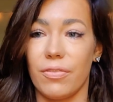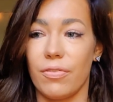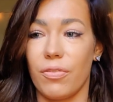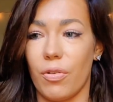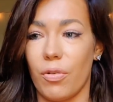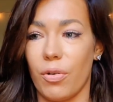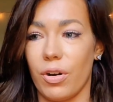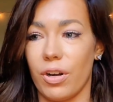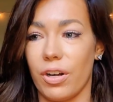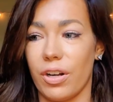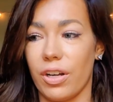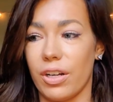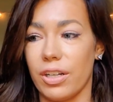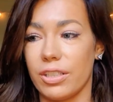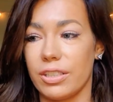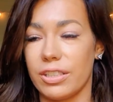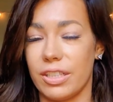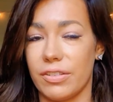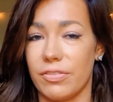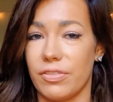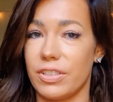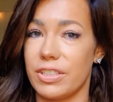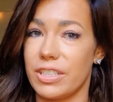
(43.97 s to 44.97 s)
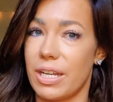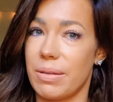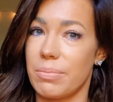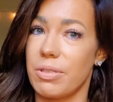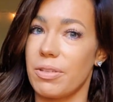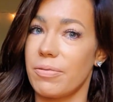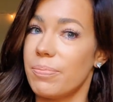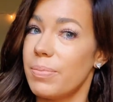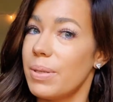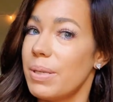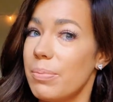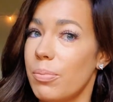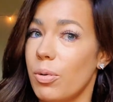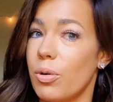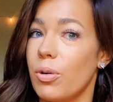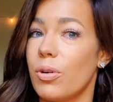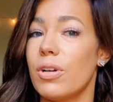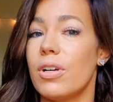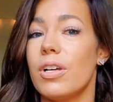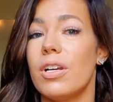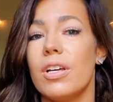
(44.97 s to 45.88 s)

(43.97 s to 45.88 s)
for different types of people.